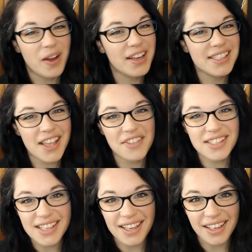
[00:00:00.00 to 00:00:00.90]

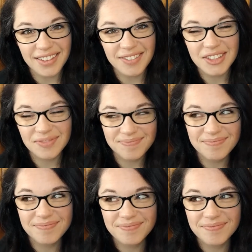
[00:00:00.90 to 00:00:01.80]
2017,
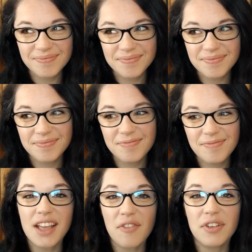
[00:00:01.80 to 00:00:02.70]

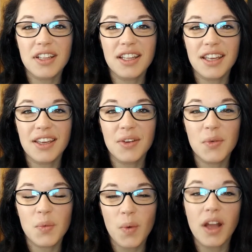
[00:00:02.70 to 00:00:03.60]
definitely
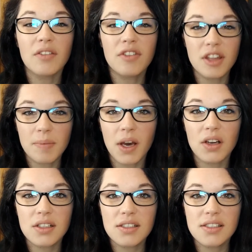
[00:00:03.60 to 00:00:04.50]
one for the
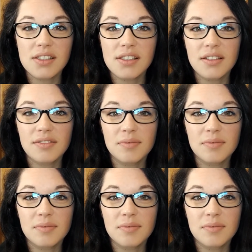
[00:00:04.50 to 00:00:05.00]
books.